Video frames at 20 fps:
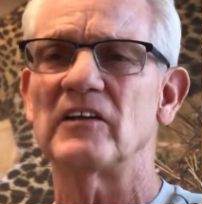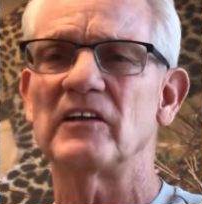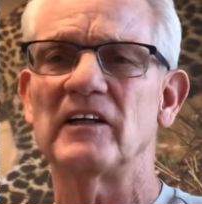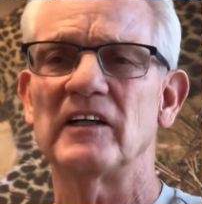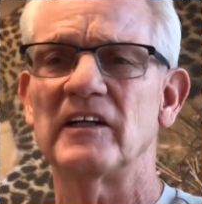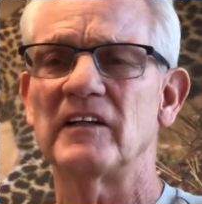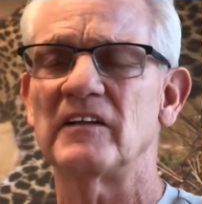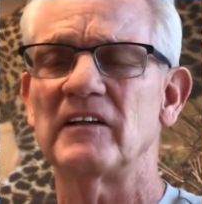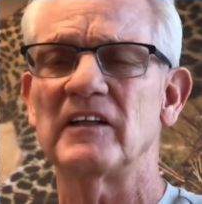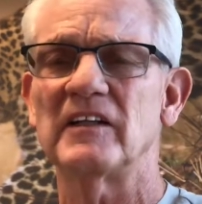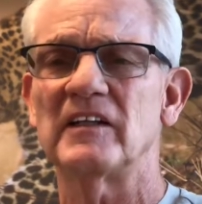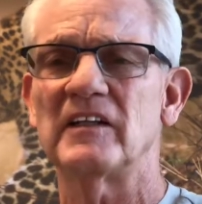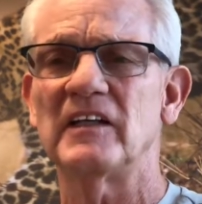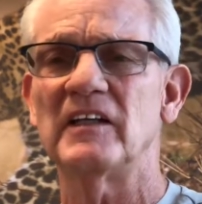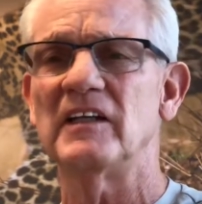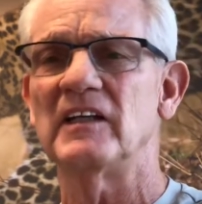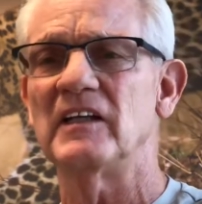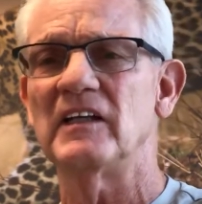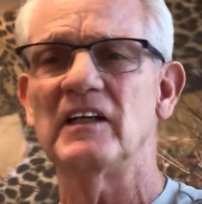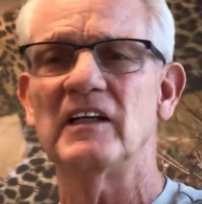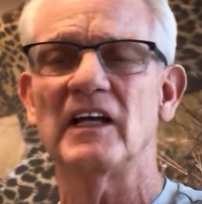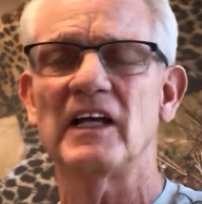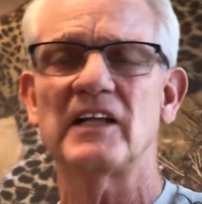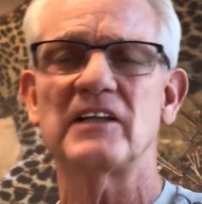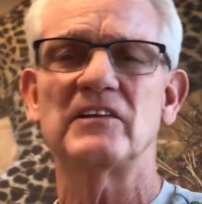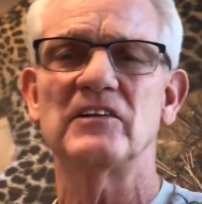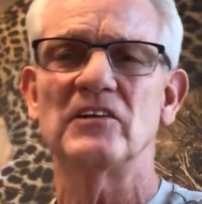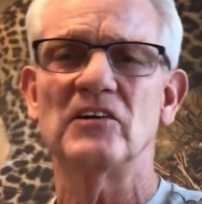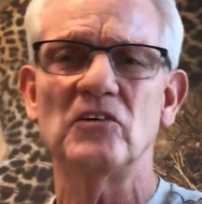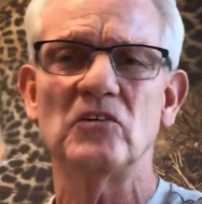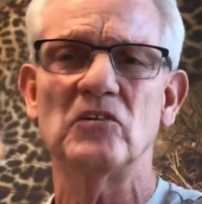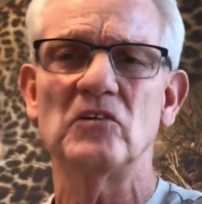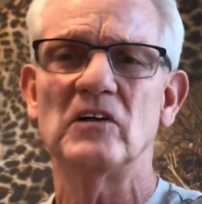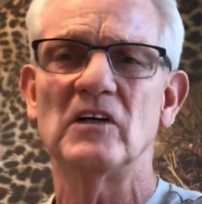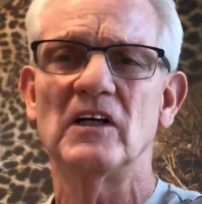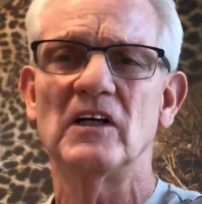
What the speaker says: and that he had no